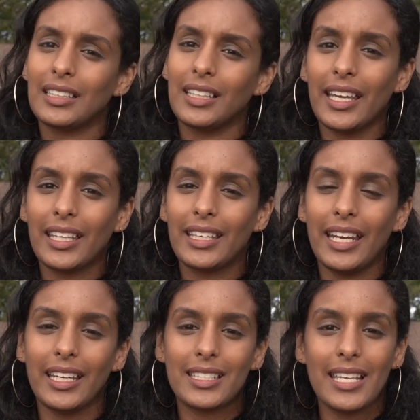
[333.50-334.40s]
like
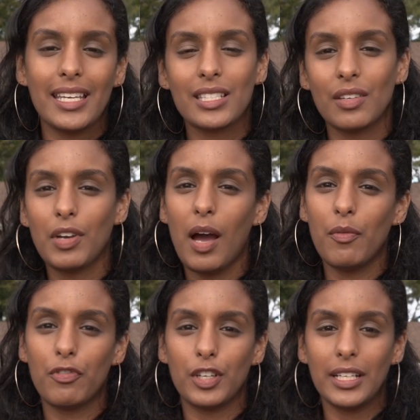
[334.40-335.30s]
getting a taste of
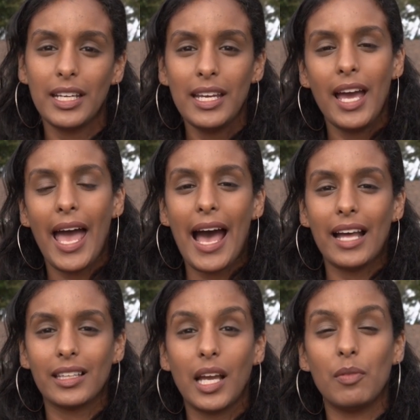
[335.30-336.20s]
comfort
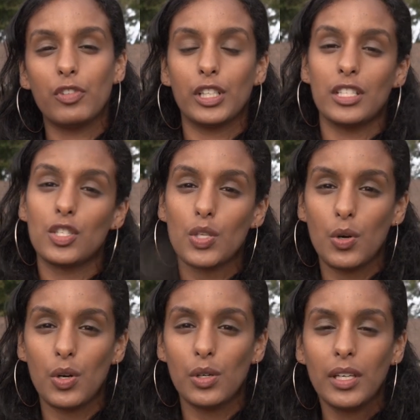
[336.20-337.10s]
at Comfort and
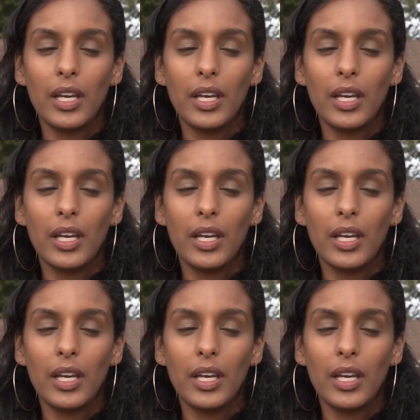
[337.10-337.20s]
Soul.